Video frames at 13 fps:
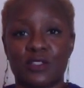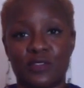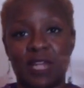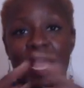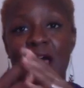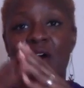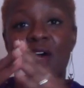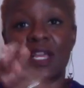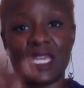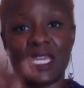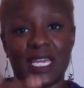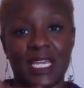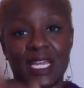So now,
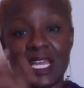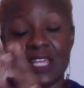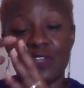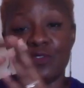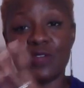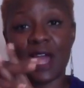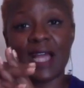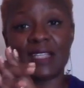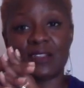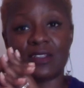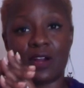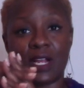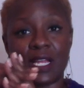again, you
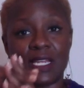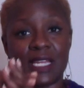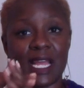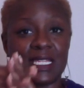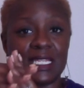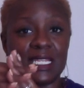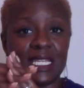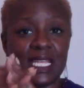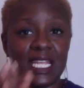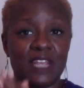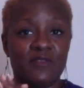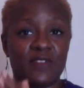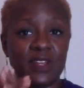guys are connecting
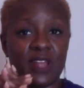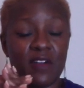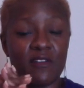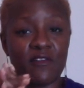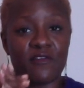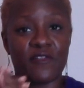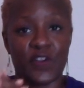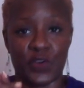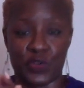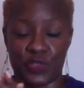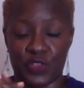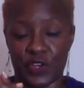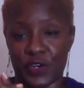even
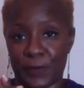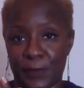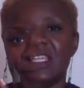further.